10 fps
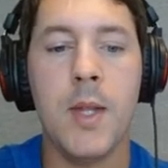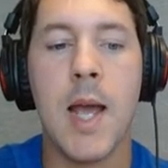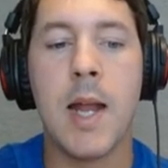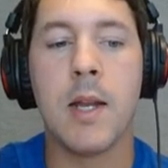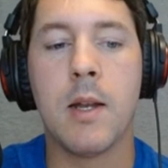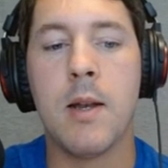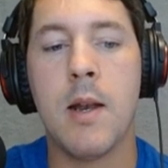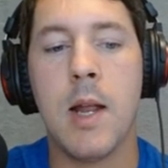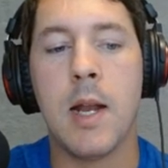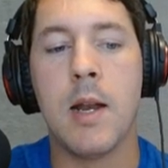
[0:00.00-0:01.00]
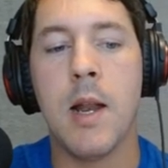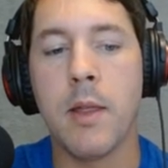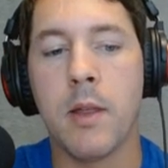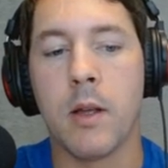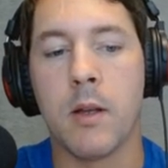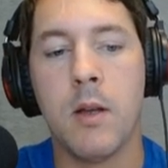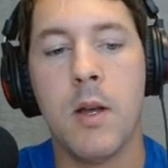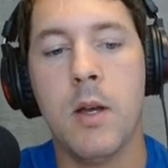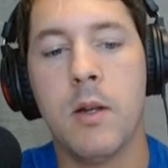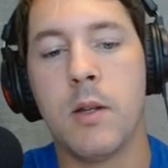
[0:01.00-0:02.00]
And in nothing
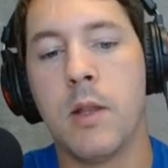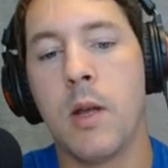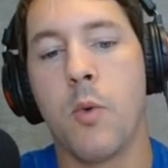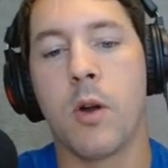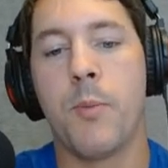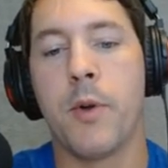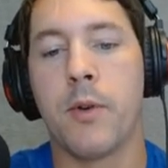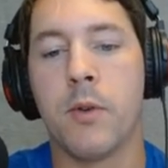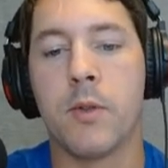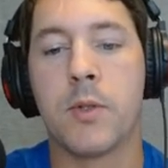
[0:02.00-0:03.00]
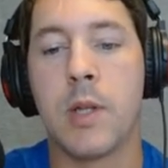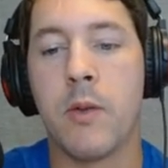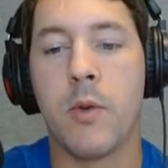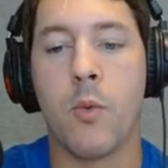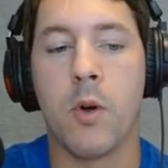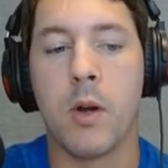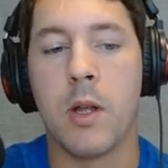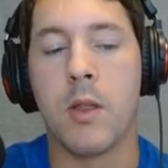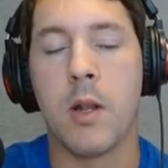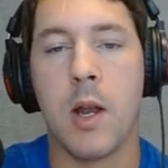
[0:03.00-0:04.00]
did they work miracles, save it were
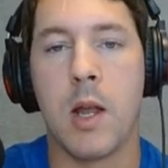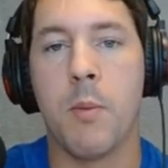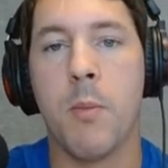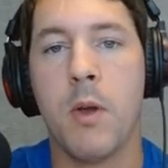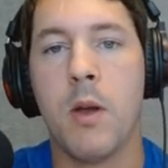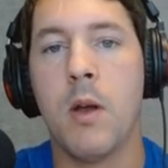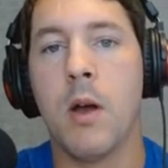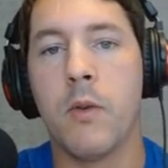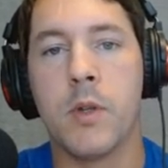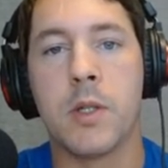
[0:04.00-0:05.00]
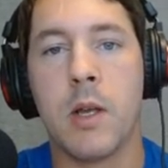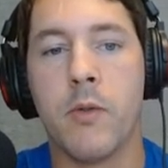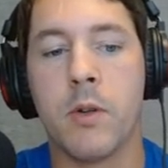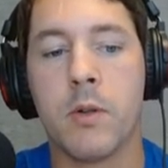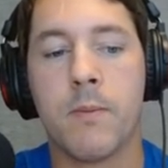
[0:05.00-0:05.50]
in the name of the Savior.